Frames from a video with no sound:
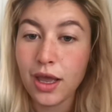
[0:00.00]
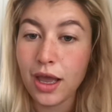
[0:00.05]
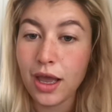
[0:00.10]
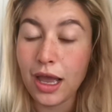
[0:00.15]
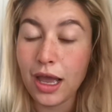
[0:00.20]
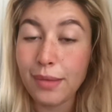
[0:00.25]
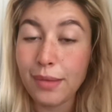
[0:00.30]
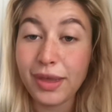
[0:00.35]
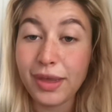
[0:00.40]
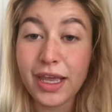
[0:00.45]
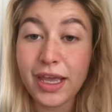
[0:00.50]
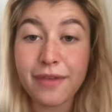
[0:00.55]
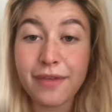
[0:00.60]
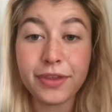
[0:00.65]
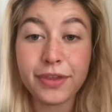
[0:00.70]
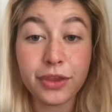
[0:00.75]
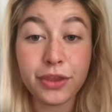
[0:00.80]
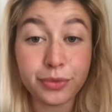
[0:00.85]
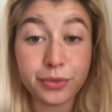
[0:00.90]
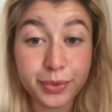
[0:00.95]
I might have
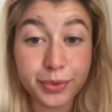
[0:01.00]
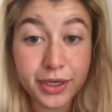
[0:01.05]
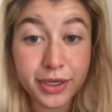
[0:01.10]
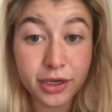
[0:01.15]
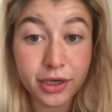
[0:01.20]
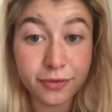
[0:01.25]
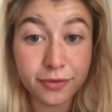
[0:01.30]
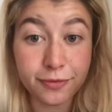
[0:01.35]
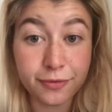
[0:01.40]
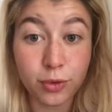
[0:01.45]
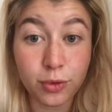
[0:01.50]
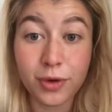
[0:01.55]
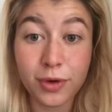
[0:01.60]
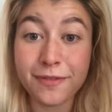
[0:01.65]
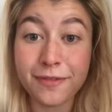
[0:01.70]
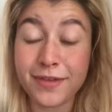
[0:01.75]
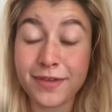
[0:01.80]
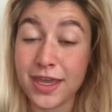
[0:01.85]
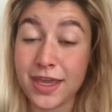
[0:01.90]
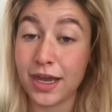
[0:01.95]
3 or 4
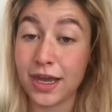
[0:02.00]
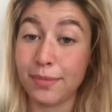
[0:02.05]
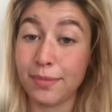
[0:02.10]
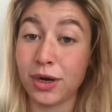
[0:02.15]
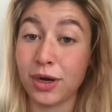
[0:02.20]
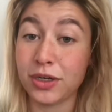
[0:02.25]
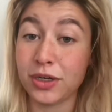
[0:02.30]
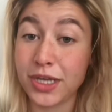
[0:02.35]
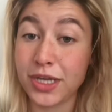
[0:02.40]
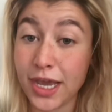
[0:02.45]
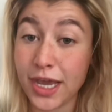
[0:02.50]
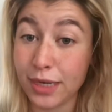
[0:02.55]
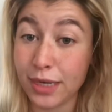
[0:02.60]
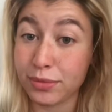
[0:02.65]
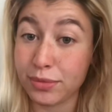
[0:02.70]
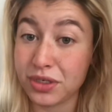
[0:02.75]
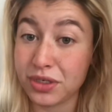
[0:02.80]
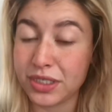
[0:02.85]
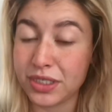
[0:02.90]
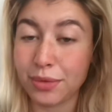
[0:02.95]
Vienna marked
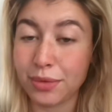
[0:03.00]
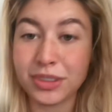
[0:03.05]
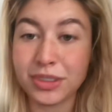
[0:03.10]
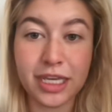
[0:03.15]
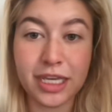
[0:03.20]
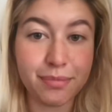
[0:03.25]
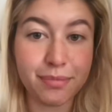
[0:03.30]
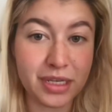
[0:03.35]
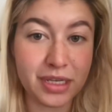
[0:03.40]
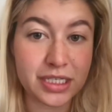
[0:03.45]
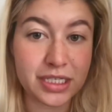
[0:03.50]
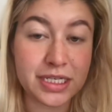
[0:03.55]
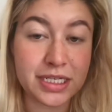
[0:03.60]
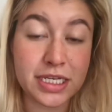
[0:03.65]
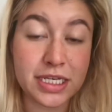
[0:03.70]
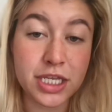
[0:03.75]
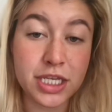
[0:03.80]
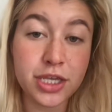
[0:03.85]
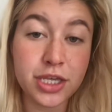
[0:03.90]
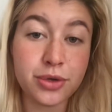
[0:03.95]
animals that would get me
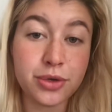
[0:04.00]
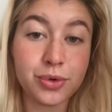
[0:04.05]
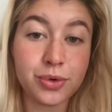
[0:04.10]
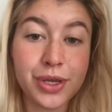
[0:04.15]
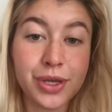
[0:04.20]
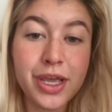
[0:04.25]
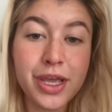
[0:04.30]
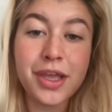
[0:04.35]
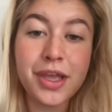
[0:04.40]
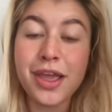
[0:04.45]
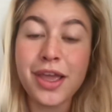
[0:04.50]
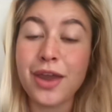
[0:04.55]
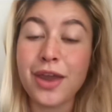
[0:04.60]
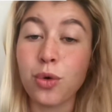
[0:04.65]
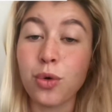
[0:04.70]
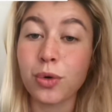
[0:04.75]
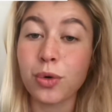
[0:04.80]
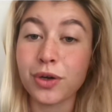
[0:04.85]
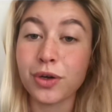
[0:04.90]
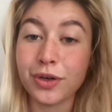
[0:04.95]
DQ'd in
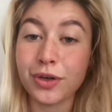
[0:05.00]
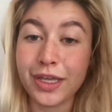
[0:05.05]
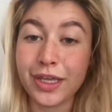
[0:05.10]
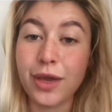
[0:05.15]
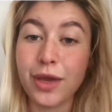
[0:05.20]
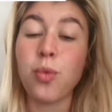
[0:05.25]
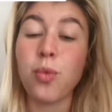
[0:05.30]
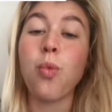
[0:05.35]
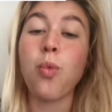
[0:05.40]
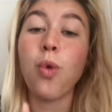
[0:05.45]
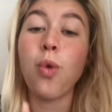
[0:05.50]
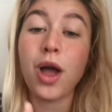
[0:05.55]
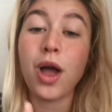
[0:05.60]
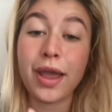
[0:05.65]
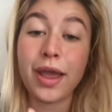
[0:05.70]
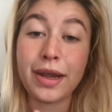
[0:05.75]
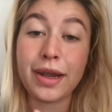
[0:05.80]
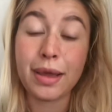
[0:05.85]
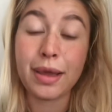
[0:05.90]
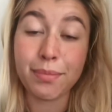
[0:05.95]
order to get
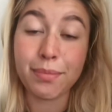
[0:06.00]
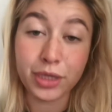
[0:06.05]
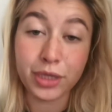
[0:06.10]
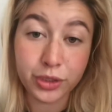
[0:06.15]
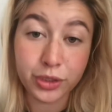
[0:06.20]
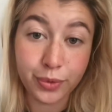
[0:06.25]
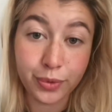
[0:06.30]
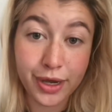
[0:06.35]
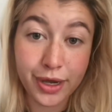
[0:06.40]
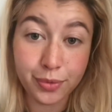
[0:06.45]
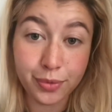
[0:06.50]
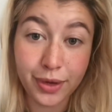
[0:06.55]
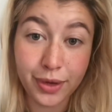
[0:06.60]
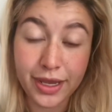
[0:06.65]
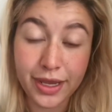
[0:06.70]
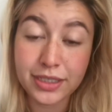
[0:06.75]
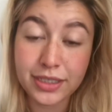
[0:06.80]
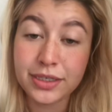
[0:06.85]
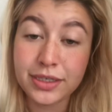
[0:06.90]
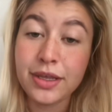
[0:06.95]
1 blue-eyed
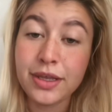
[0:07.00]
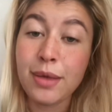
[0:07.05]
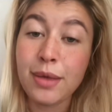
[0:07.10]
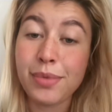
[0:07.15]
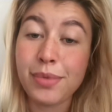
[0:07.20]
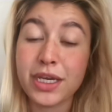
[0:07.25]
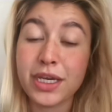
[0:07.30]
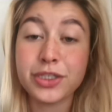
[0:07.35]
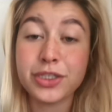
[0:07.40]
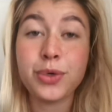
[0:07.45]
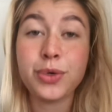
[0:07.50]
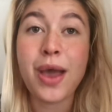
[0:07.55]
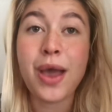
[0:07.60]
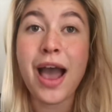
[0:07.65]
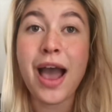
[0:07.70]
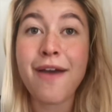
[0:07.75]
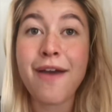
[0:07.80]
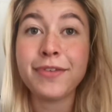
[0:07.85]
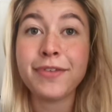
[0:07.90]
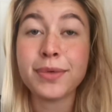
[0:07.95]
white, because you
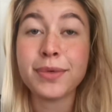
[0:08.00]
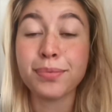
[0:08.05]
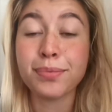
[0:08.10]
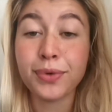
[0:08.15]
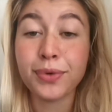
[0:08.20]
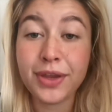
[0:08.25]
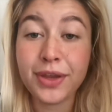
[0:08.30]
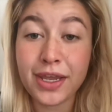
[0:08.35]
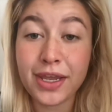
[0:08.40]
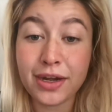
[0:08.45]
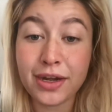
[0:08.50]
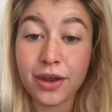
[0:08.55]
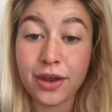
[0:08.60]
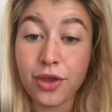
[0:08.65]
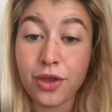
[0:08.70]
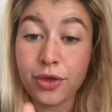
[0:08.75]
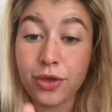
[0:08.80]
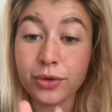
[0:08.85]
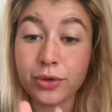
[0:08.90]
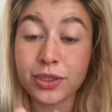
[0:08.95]
have to breed
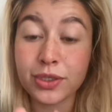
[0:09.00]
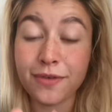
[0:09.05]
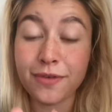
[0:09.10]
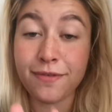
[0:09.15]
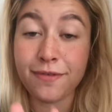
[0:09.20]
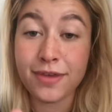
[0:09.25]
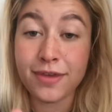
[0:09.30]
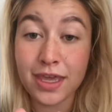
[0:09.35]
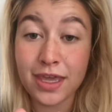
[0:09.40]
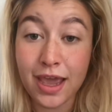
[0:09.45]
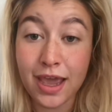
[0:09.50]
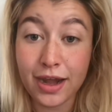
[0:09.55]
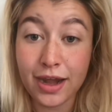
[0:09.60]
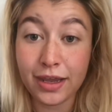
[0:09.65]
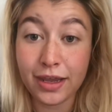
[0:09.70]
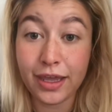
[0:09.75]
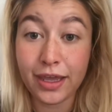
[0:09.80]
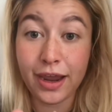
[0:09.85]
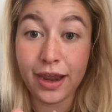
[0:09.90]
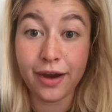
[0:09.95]
those Vienna
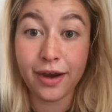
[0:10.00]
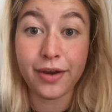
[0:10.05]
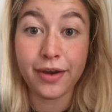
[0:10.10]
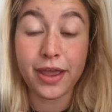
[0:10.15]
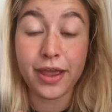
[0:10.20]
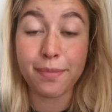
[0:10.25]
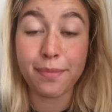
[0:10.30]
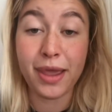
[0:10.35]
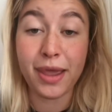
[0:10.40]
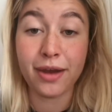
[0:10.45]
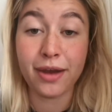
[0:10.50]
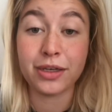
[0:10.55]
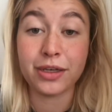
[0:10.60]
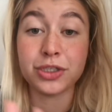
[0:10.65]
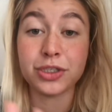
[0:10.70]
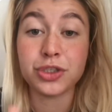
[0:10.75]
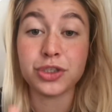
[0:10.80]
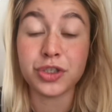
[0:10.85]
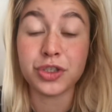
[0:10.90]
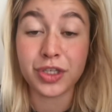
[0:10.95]
carrying
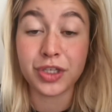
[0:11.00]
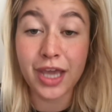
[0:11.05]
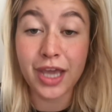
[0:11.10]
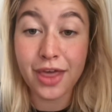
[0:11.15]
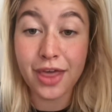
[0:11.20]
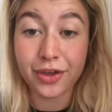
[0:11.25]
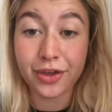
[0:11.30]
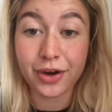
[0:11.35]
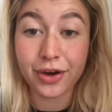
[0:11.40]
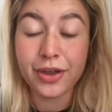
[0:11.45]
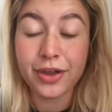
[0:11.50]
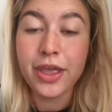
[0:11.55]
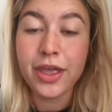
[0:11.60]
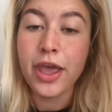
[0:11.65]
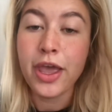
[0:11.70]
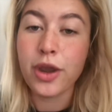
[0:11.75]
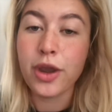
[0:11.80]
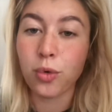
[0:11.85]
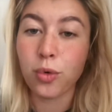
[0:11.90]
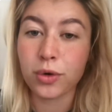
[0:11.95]
parents together
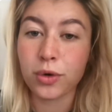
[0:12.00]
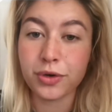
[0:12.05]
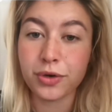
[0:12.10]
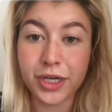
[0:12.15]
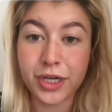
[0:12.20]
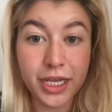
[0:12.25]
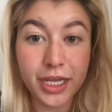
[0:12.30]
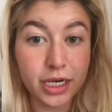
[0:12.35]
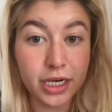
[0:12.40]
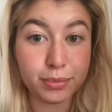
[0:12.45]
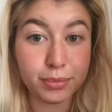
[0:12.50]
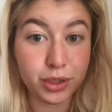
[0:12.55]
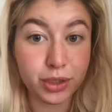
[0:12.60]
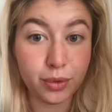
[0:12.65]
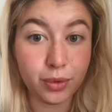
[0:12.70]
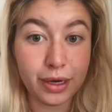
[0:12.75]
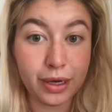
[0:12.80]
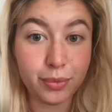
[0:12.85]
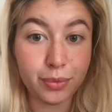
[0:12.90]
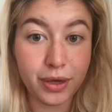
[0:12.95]
in order to get a
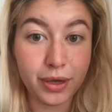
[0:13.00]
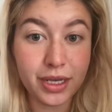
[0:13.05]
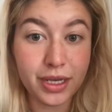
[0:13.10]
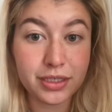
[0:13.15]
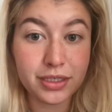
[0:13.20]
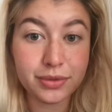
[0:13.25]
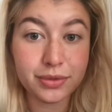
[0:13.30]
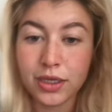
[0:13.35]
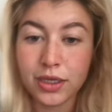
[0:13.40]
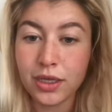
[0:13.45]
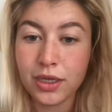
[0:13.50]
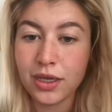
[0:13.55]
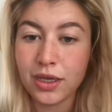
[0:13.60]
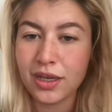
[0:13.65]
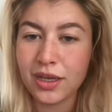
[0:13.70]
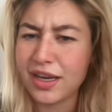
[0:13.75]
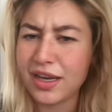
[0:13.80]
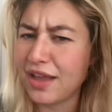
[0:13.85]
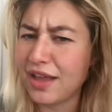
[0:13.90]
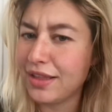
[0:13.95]
blue-eyed white.
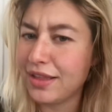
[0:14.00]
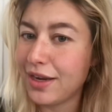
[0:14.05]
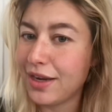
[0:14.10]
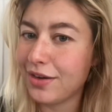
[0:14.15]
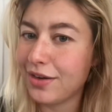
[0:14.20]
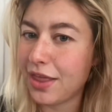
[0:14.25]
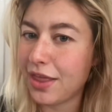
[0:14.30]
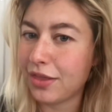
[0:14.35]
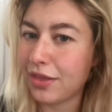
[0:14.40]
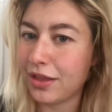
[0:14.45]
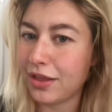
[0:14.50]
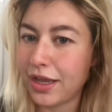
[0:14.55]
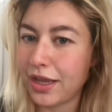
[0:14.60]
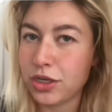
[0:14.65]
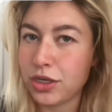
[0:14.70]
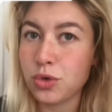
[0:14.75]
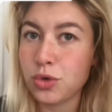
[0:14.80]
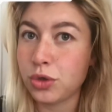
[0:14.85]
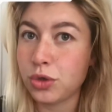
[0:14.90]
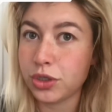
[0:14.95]
Now later down the line,
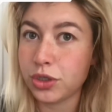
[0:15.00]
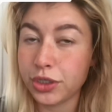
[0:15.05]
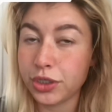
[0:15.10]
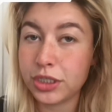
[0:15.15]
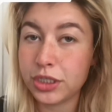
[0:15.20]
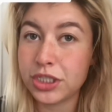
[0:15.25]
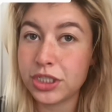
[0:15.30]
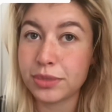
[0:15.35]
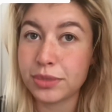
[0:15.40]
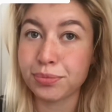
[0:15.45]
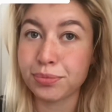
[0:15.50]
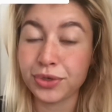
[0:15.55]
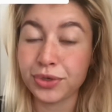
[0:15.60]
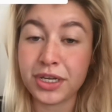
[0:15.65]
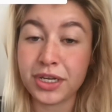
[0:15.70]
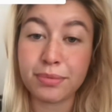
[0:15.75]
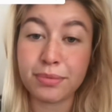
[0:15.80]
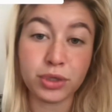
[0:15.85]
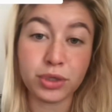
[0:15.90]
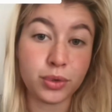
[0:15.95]
you could just
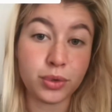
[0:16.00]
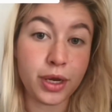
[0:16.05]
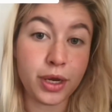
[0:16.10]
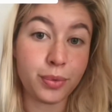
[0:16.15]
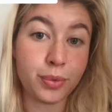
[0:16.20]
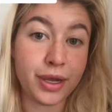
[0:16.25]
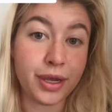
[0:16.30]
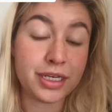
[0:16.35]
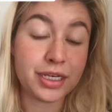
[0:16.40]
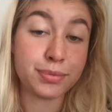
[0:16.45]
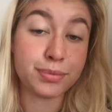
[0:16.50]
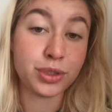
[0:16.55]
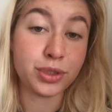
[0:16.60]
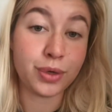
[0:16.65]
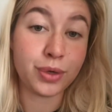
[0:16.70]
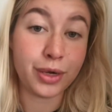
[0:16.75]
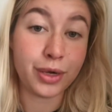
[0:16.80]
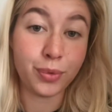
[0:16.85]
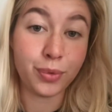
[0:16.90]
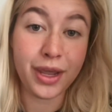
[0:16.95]
breed blue-eyed white to
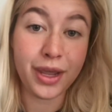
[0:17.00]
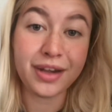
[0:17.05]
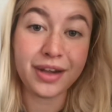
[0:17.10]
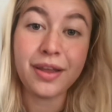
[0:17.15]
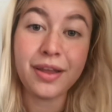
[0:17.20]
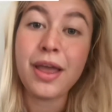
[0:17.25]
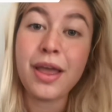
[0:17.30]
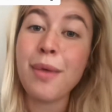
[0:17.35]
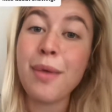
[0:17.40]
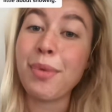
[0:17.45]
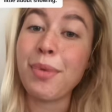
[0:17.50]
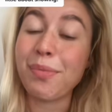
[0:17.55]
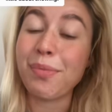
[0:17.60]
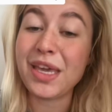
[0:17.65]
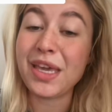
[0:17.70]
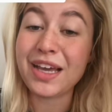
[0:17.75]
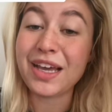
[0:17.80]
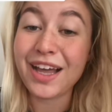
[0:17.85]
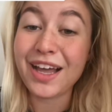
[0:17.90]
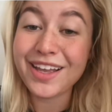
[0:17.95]
blue-eyed white, but
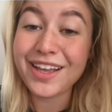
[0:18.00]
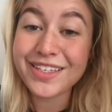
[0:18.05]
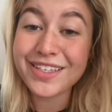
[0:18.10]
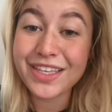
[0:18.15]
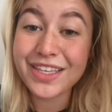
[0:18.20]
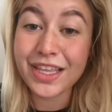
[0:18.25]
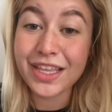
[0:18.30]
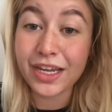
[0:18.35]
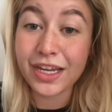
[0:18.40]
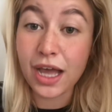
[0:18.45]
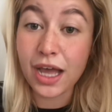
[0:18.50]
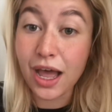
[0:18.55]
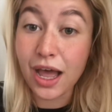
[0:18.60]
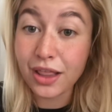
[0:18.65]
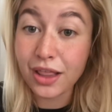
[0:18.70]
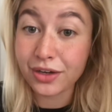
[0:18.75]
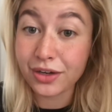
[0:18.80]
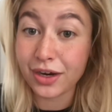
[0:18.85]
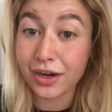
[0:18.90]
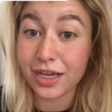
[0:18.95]
because the color
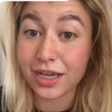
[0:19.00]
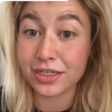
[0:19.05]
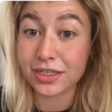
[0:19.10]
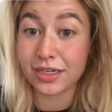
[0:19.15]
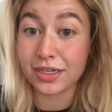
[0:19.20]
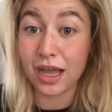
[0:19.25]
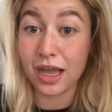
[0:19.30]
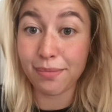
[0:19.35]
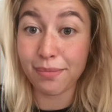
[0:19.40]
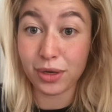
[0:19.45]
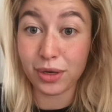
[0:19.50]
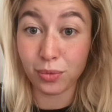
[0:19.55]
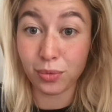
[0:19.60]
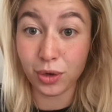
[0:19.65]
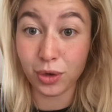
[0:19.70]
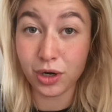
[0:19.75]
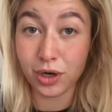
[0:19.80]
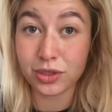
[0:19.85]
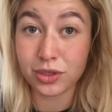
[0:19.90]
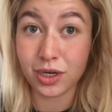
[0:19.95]
has not been
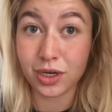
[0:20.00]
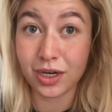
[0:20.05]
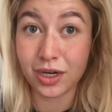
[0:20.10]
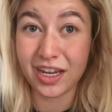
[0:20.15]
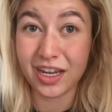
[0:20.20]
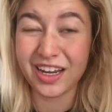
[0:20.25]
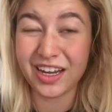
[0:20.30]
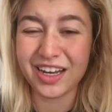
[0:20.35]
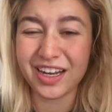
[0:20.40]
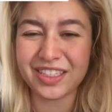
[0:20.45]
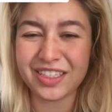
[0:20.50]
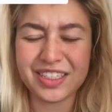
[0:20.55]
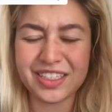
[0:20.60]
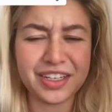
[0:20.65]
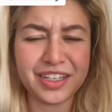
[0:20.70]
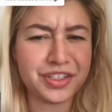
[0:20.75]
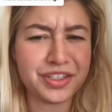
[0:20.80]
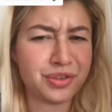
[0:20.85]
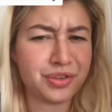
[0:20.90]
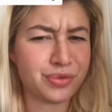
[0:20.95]
worked on and it's
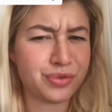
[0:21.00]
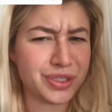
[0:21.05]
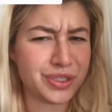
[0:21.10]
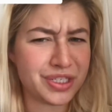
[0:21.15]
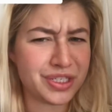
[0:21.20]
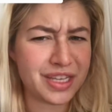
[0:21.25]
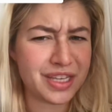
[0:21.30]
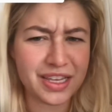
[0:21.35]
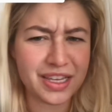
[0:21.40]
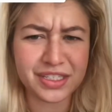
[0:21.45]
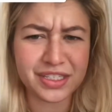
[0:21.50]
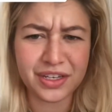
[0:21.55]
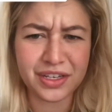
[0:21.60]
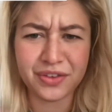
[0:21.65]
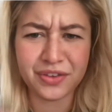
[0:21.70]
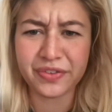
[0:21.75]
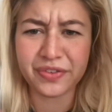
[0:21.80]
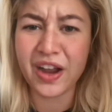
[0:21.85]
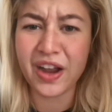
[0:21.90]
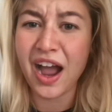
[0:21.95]
such a
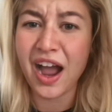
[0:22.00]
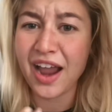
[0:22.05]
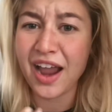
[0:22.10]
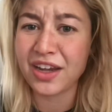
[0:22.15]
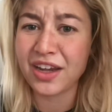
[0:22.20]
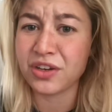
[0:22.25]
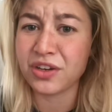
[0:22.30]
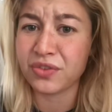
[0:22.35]
recessive kind of